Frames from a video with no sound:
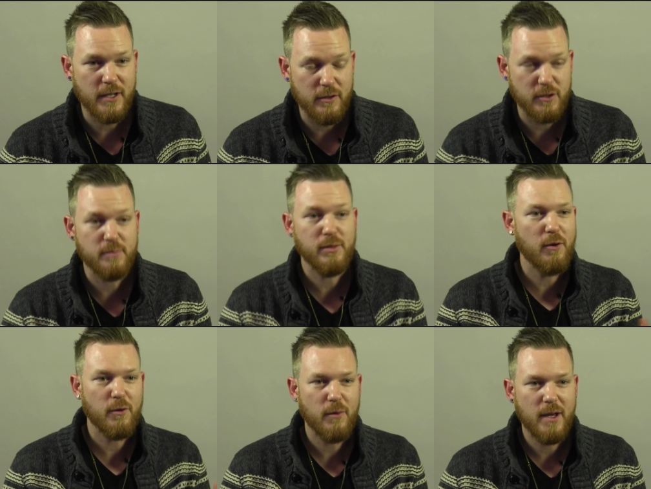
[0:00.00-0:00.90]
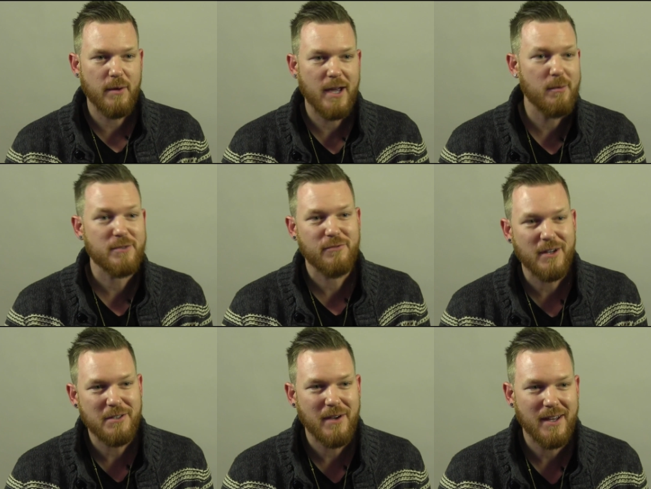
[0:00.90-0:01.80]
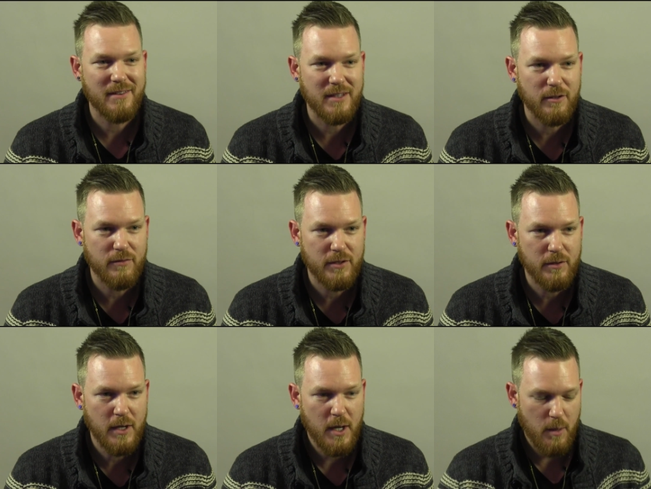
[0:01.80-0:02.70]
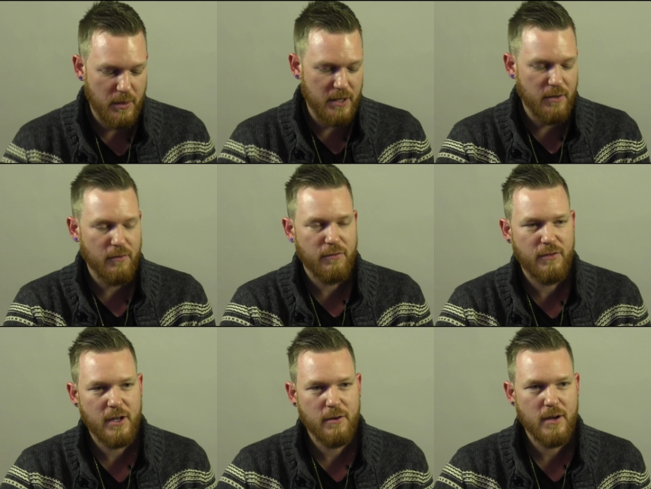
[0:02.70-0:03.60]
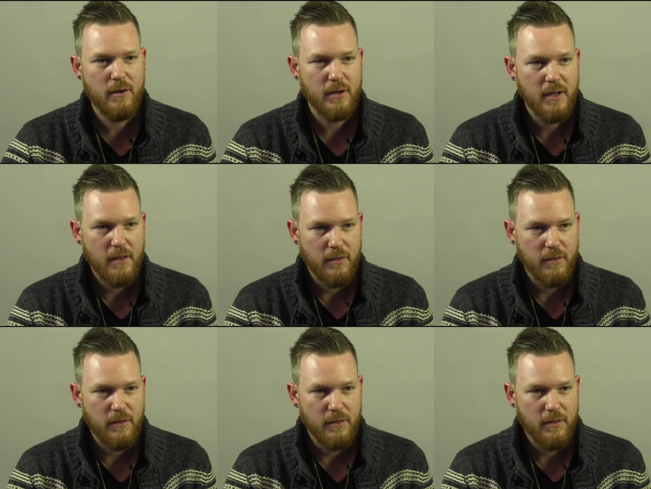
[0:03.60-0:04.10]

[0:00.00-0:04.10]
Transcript: and you're just blown away by how much fun you had in the interview, but you don't figure out